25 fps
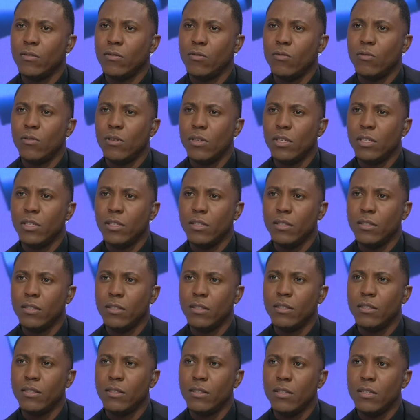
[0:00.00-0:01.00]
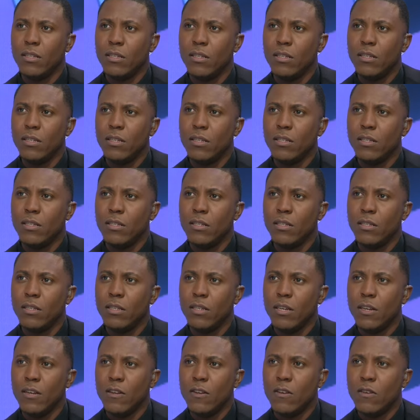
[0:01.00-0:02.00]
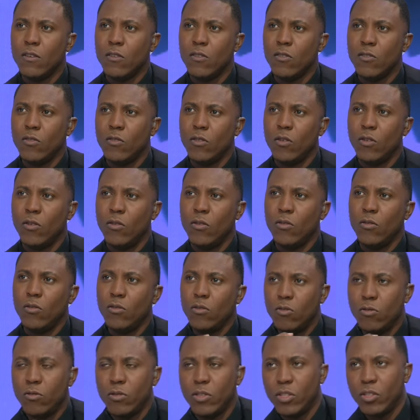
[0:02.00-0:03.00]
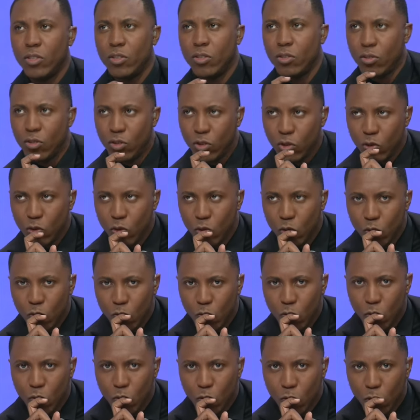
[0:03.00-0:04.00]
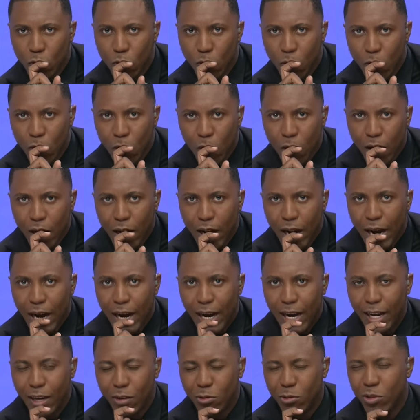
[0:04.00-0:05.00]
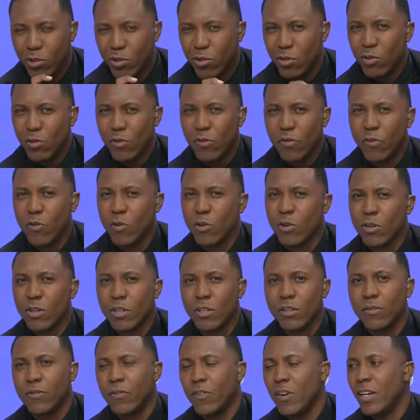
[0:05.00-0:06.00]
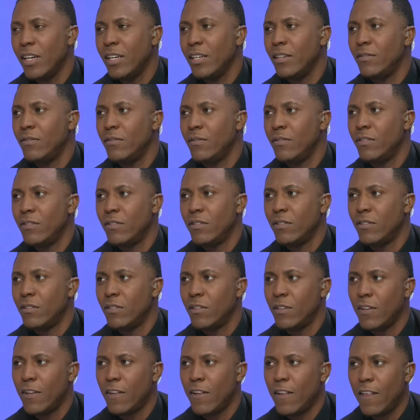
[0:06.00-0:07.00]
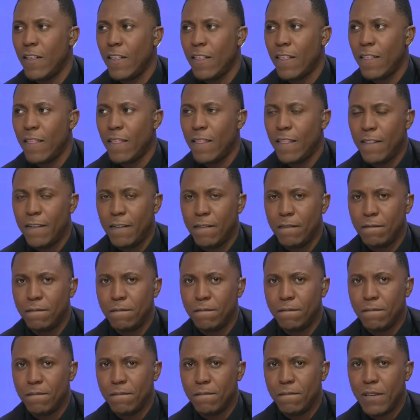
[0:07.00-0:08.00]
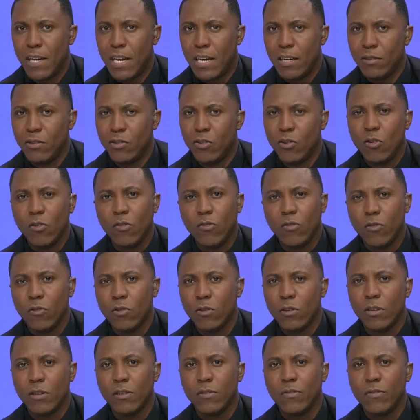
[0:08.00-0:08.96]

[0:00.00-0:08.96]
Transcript: 160. Oh, it's two. I would go four or five. Five. I would go four Six. or